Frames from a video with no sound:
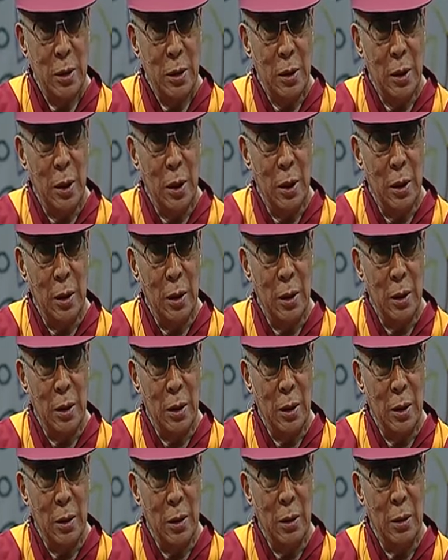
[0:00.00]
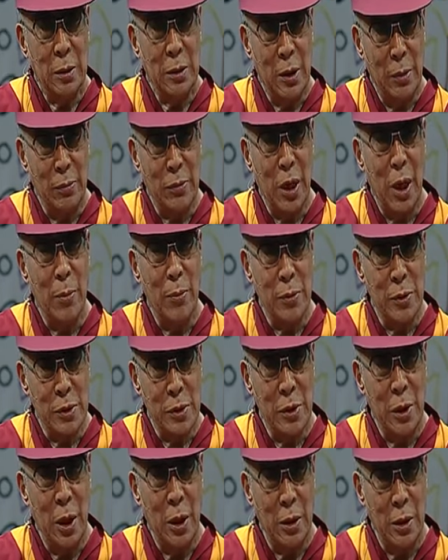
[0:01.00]
uh,
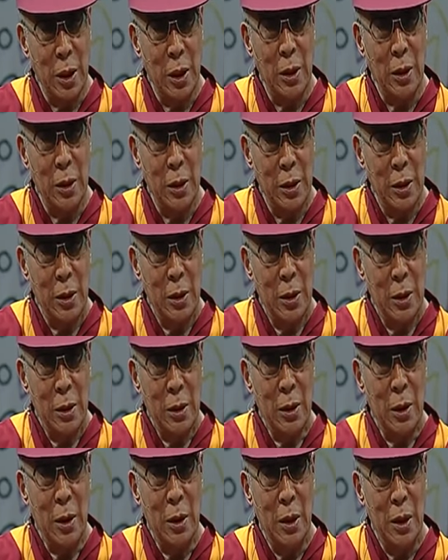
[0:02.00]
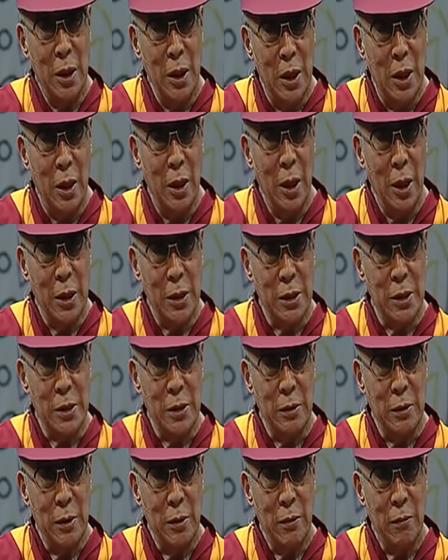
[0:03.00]
sometimes I think legalized
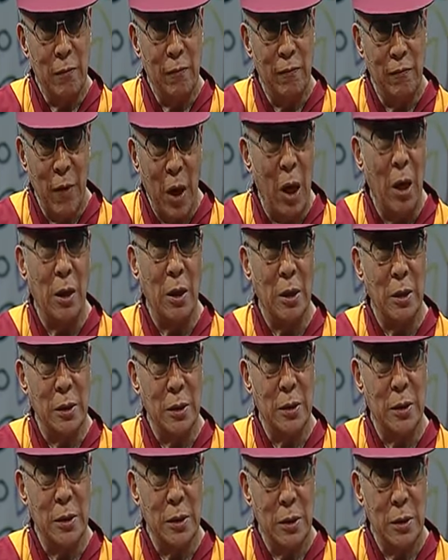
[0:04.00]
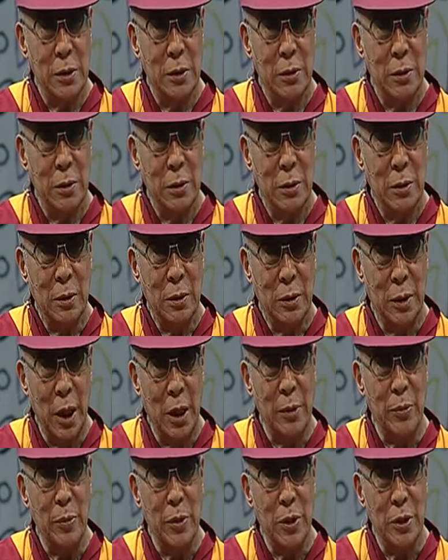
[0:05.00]
violence.
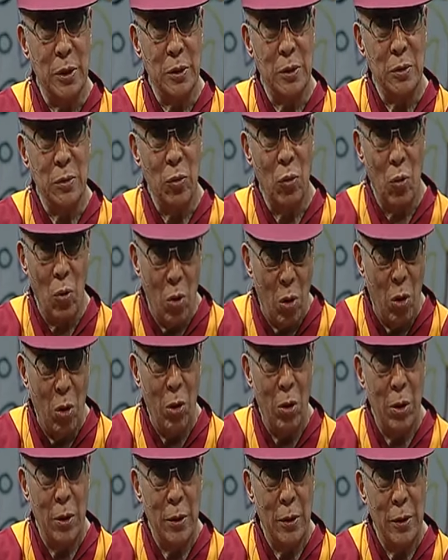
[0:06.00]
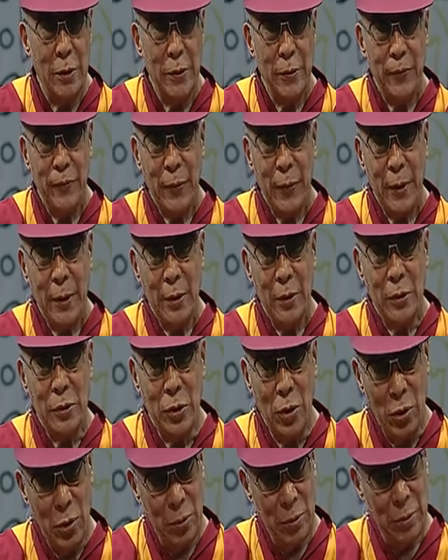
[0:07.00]
That means war.
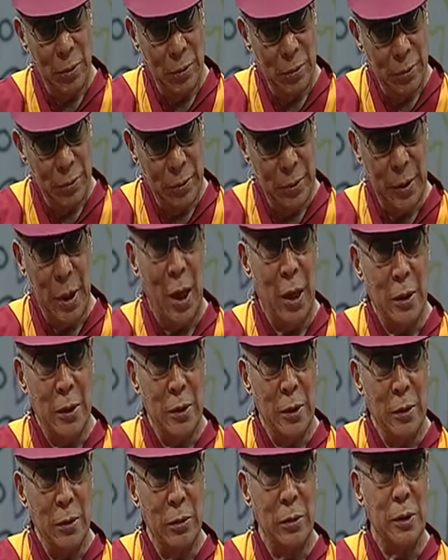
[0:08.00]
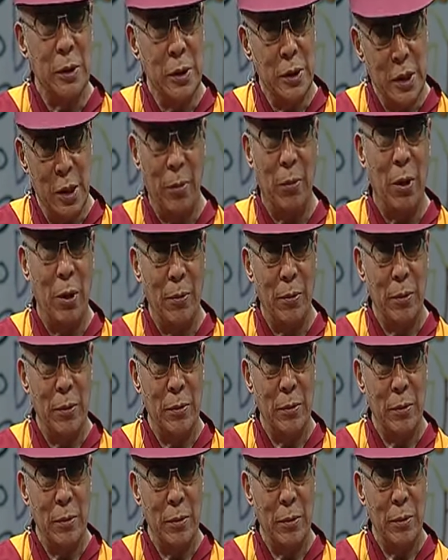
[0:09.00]
So that you see develop.
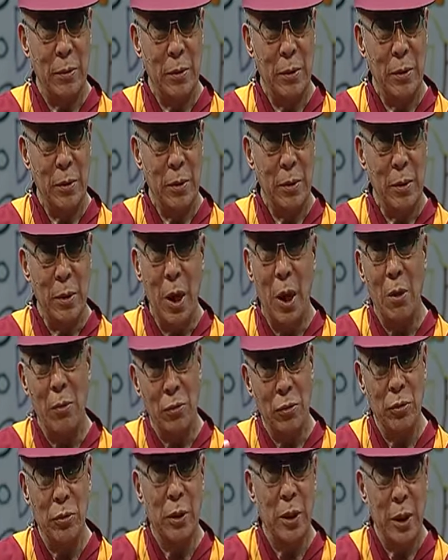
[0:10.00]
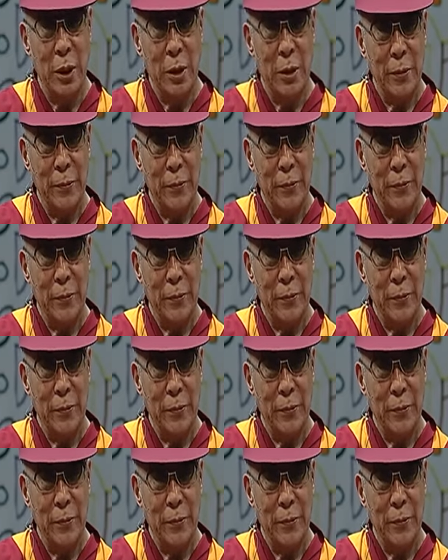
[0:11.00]
Now today,